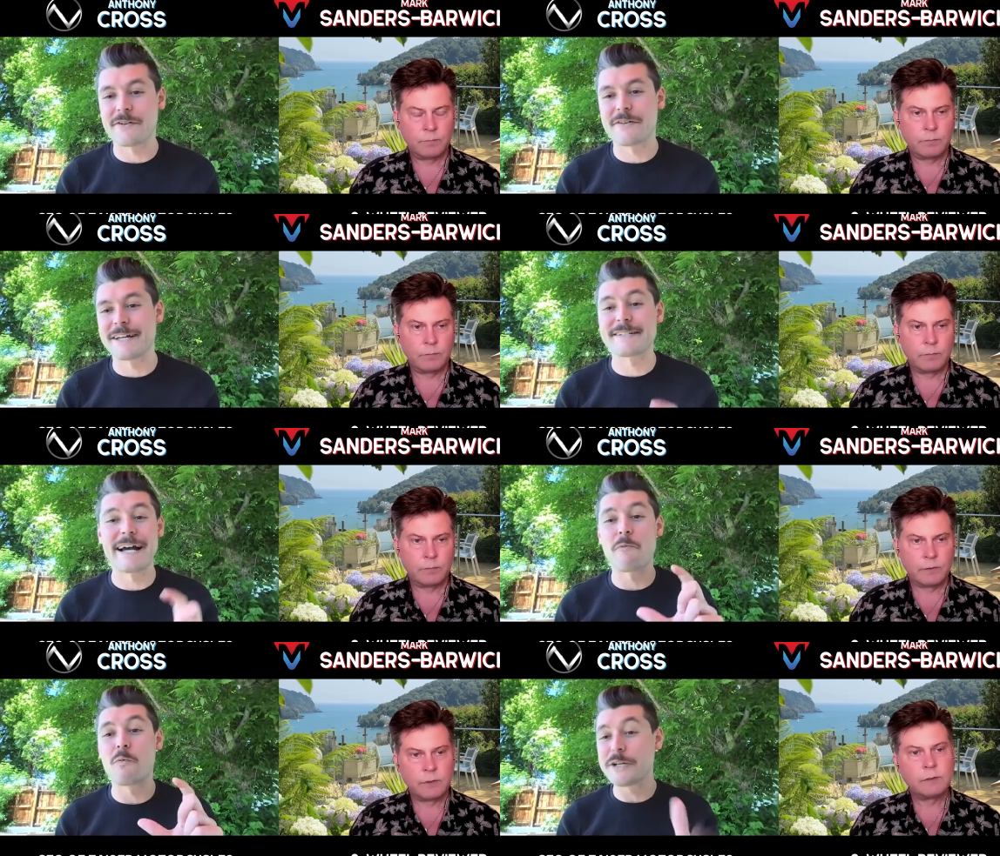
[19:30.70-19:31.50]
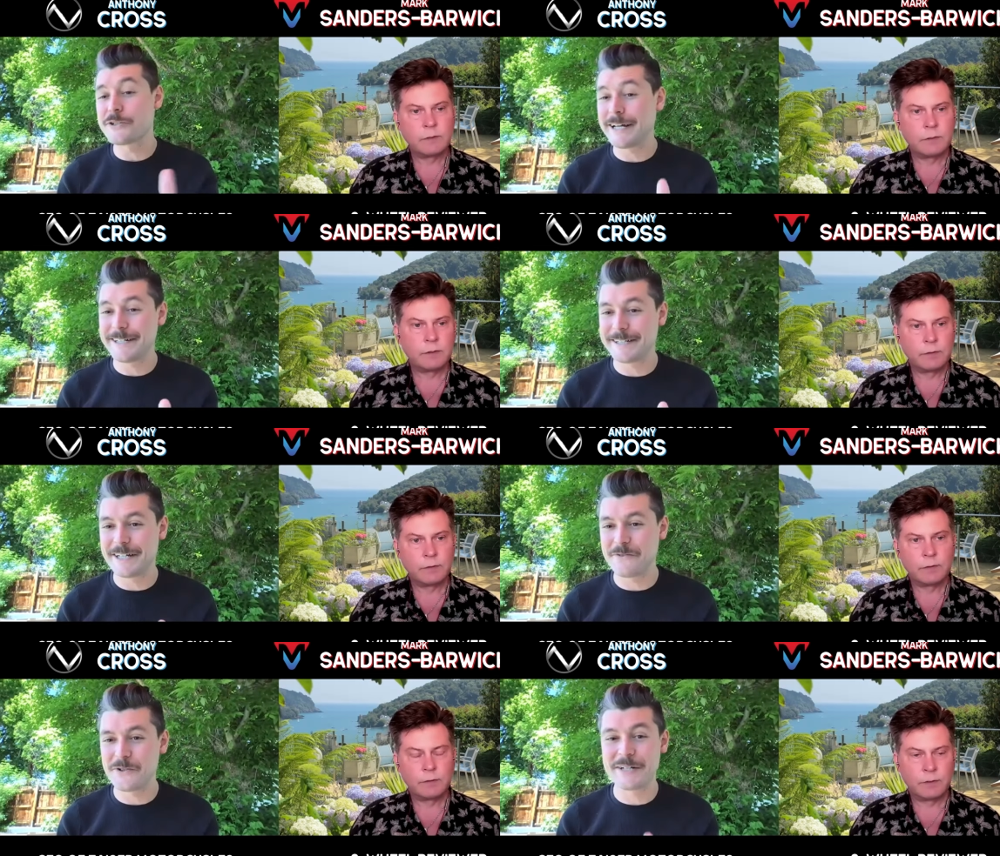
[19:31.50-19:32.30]
Speaker 1: things. I wish I could give
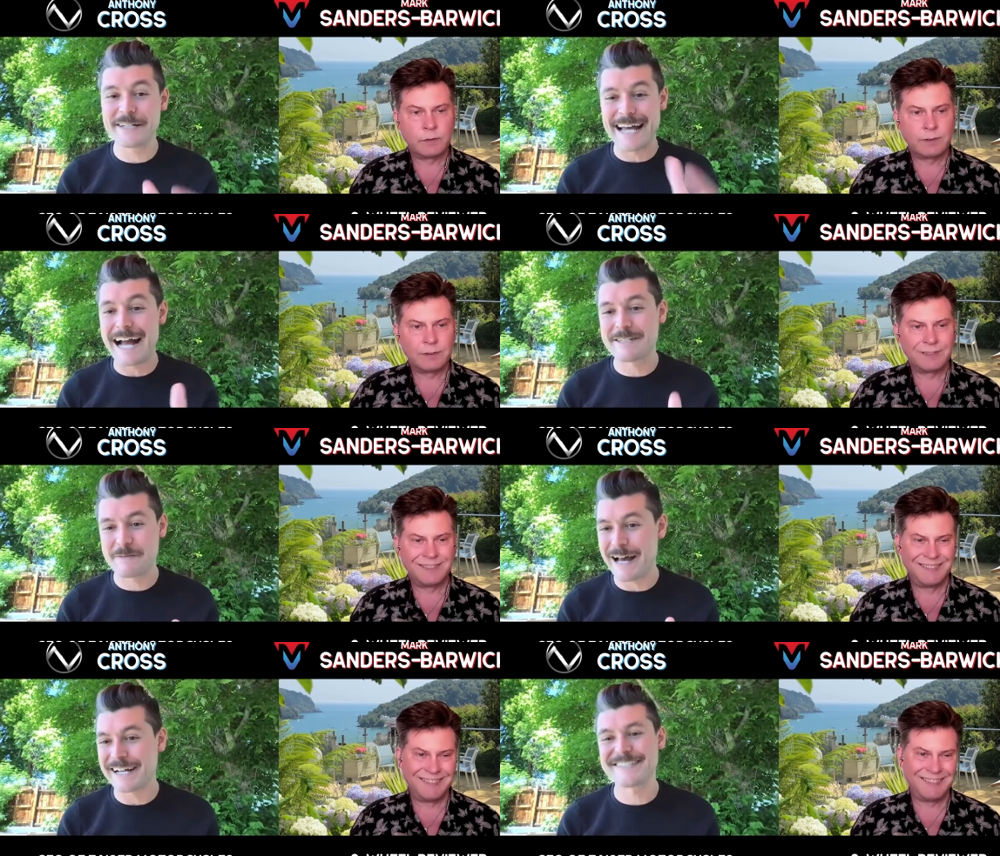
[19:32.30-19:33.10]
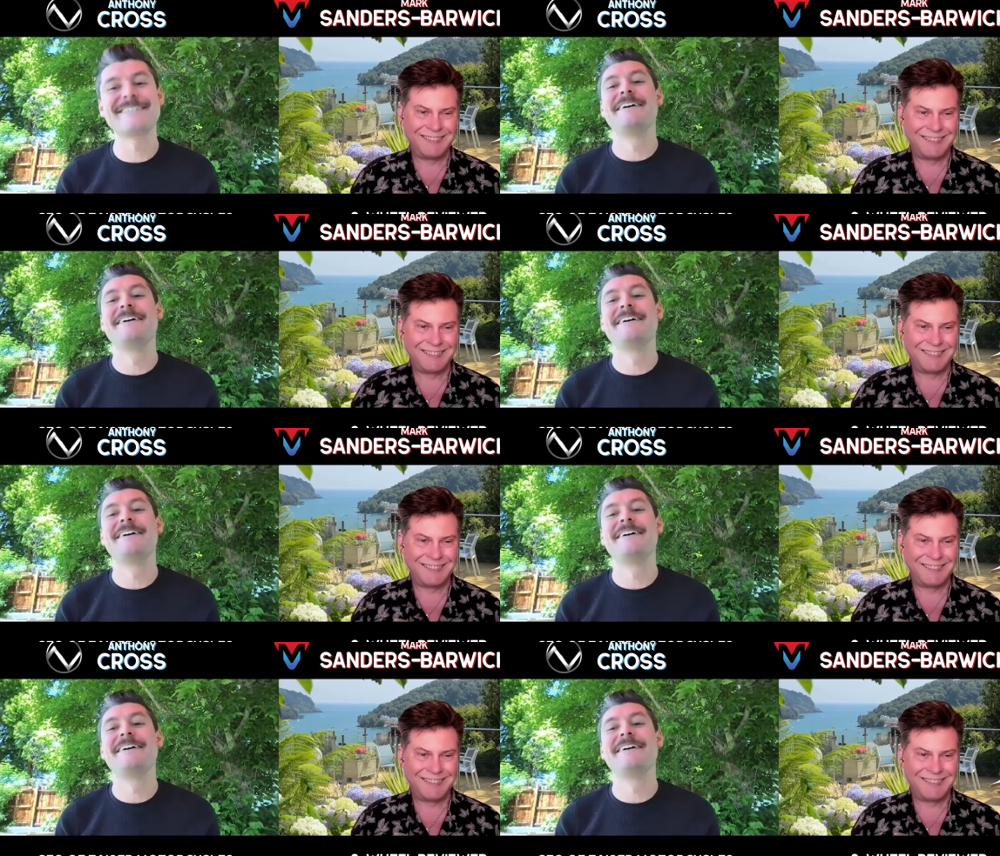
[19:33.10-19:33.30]
you exact specs.